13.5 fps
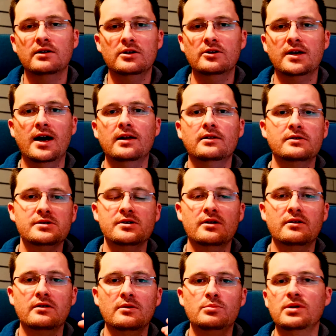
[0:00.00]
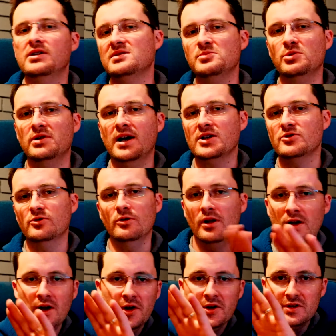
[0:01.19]
your color so that it appears more natural
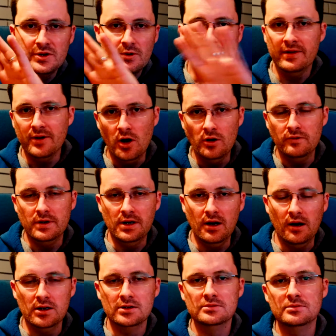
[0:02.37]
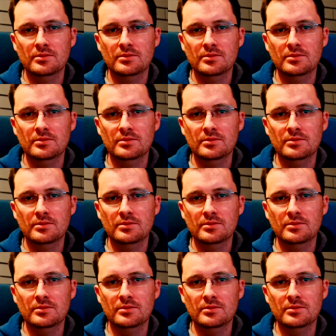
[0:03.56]
throughout the whole video.